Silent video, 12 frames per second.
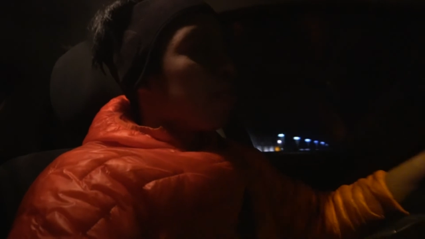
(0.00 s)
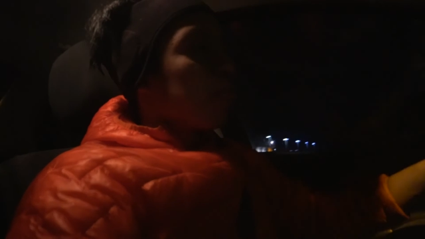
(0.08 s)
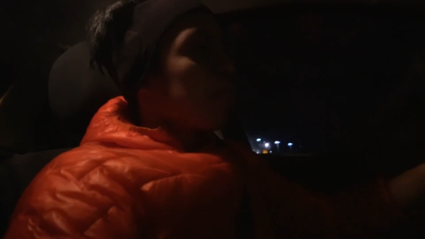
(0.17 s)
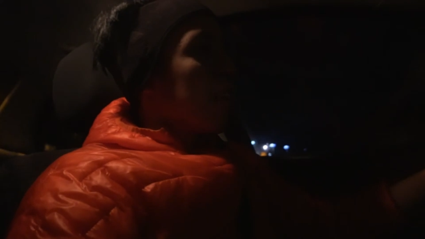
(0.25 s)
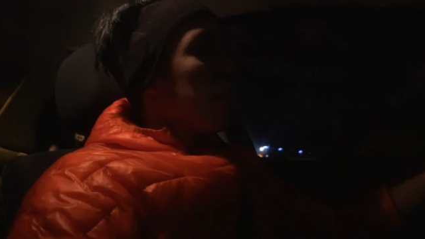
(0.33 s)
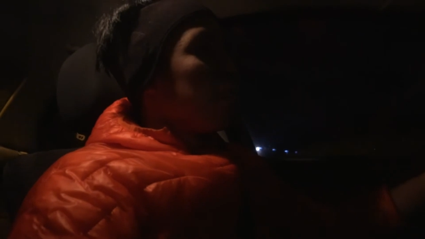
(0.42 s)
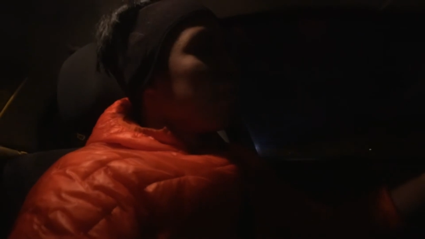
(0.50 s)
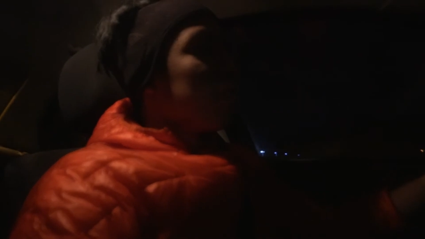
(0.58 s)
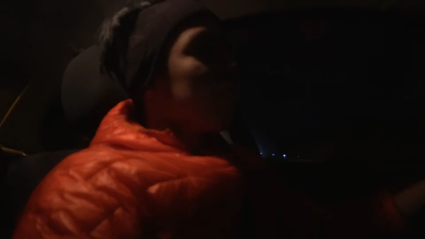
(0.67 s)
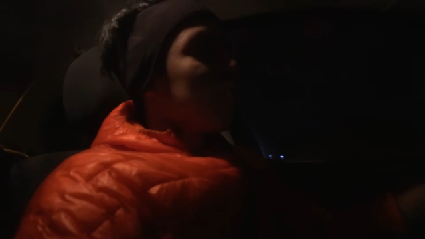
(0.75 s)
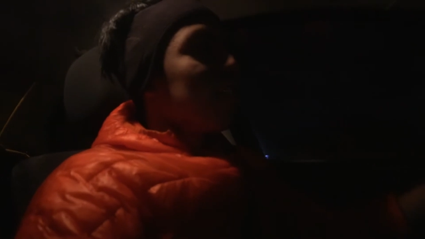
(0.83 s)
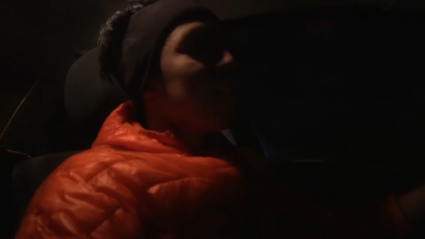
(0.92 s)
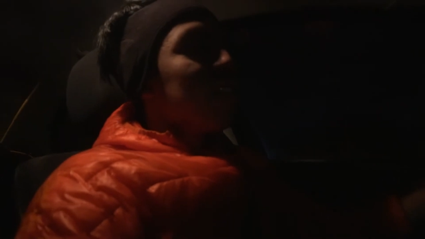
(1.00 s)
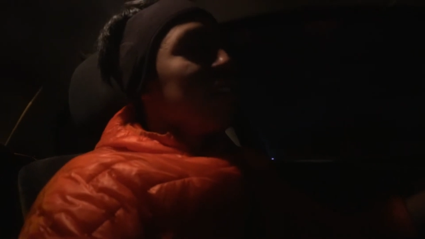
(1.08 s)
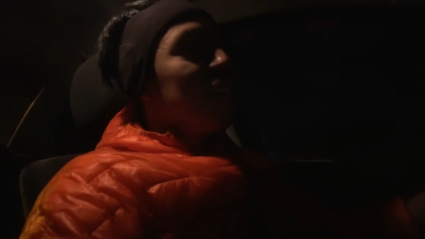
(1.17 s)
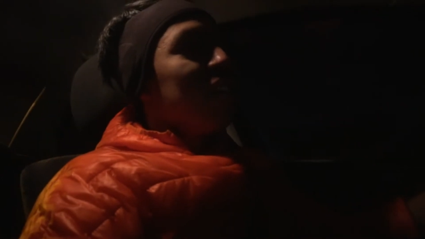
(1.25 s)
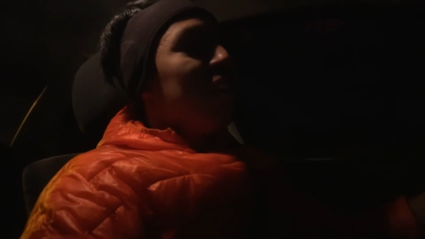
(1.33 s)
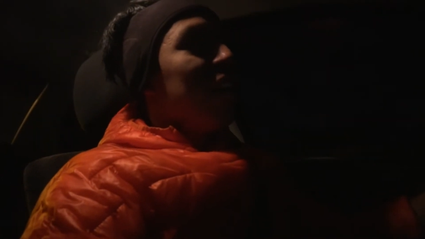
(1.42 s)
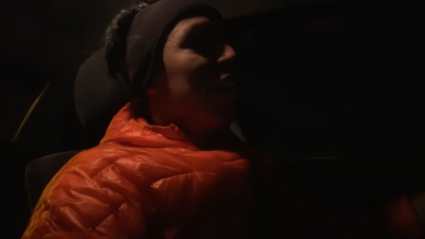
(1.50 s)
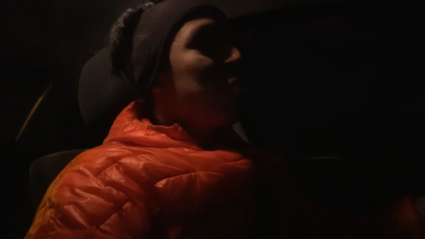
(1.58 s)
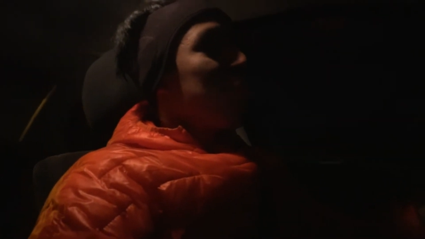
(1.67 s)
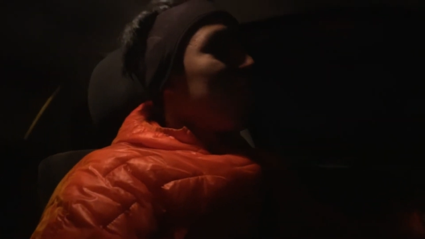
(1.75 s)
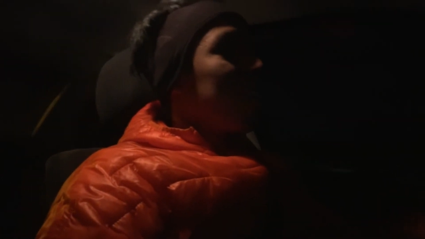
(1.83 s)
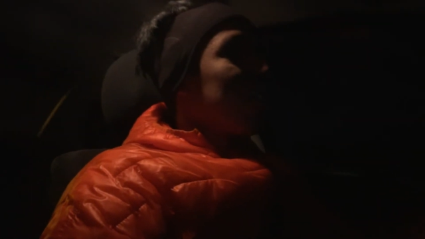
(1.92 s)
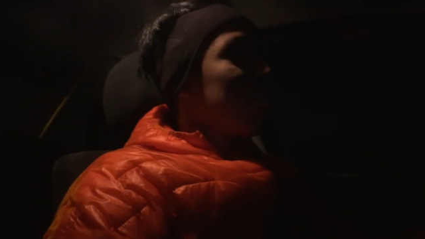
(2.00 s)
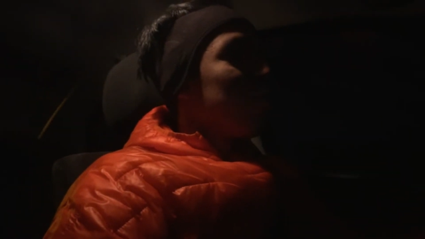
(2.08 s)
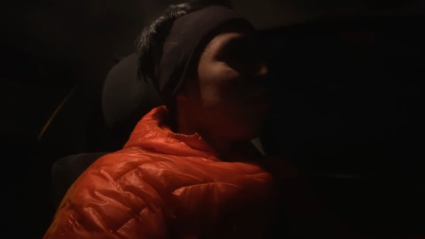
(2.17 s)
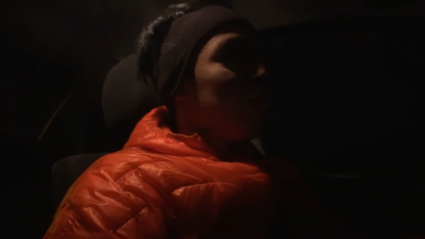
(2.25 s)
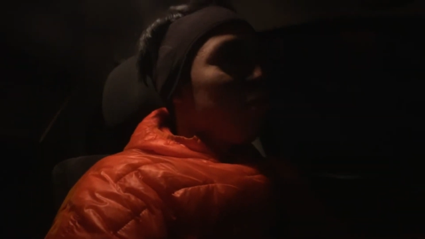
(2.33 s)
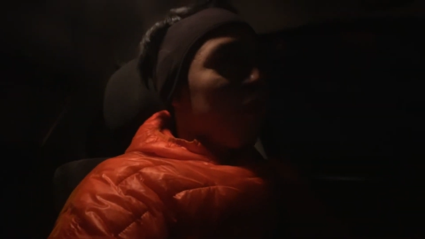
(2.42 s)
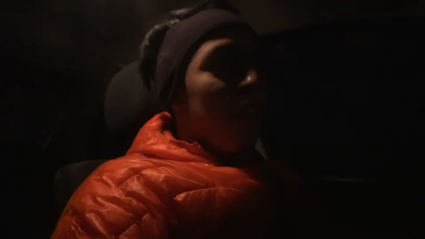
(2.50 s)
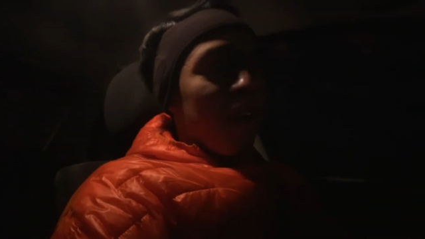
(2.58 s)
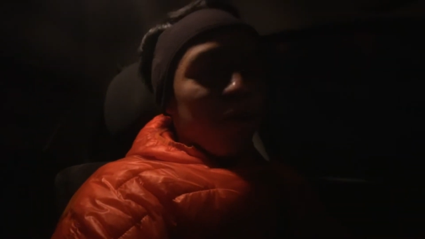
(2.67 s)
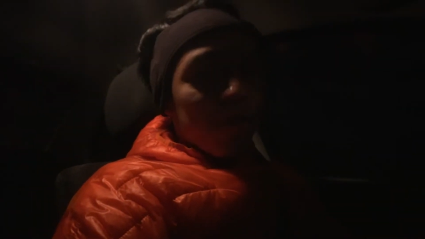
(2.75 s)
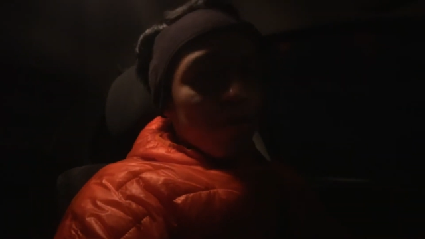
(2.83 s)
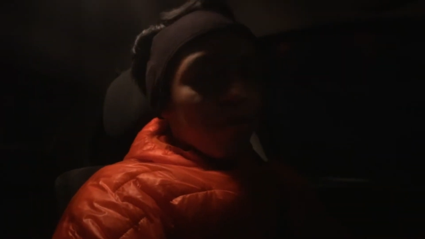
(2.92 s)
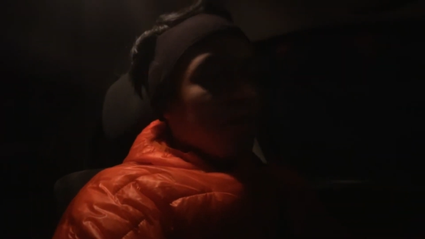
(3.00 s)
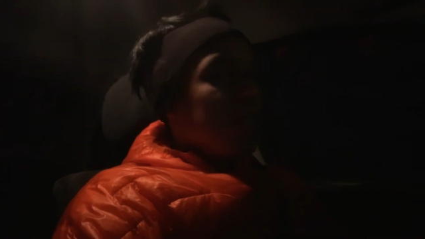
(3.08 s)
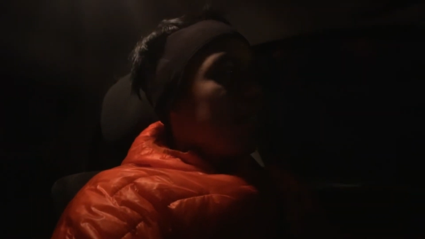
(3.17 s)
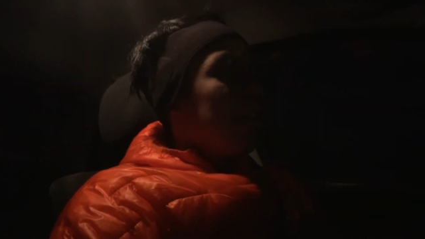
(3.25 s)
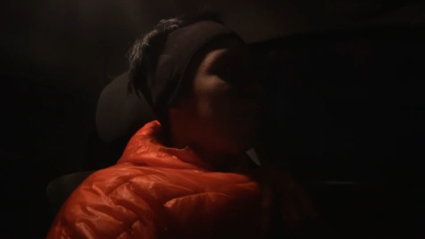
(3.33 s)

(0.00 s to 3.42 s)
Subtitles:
No face is visible, so there are no lips to read.